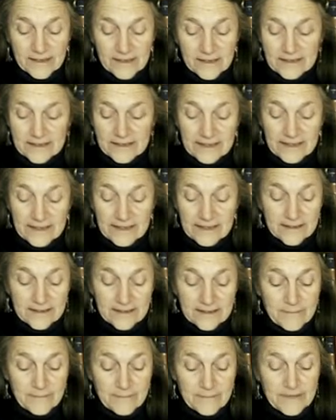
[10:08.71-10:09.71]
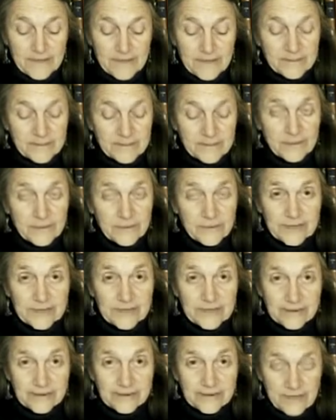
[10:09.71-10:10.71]
to hit the mean between
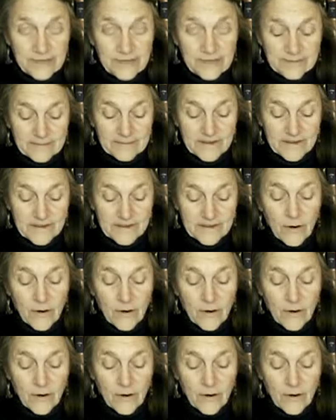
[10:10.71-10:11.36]
extremes,